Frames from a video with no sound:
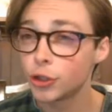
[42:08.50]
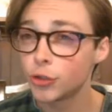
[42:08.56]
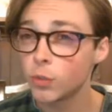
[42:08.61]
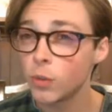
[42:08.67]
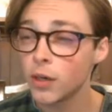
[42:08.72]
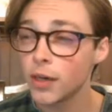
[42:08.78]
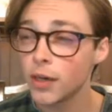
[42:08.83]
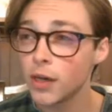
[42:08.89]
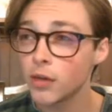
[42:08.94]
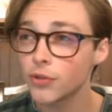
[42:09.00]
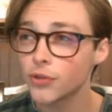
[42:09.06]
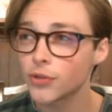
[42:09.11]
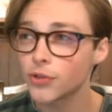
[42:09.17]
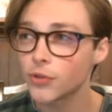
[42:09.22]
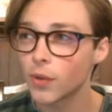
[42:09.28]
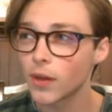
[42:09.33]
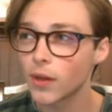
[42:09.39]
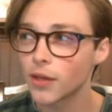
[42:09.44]
what
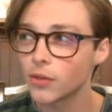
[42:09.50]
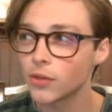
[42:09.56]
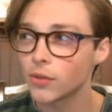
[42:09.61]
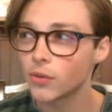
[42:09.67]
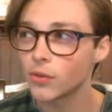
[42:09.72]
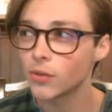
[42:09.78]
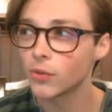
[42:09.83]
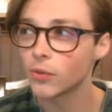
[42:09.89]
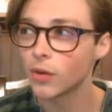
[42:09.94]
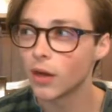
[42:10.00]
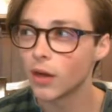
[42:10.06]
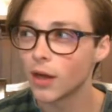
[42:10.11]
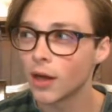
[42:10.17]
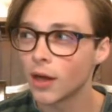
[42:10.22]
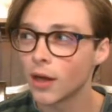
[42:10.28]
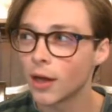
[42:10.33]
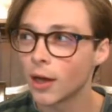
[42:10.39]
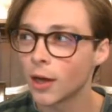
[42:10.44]
else do I do?
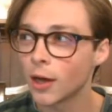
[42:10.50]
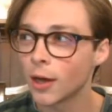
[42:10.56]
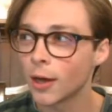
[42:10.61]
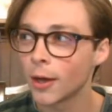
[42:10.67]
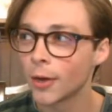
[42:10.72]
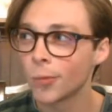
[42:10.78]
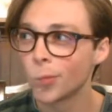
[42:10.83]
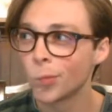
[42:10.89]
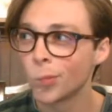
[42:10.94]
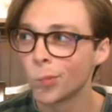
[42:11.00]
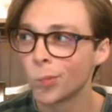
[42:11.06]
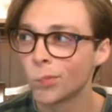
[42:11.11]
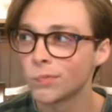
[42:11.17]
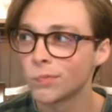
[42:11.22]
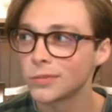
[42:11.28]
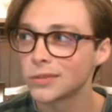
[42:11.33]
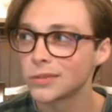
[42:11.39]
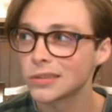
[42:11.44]
I'm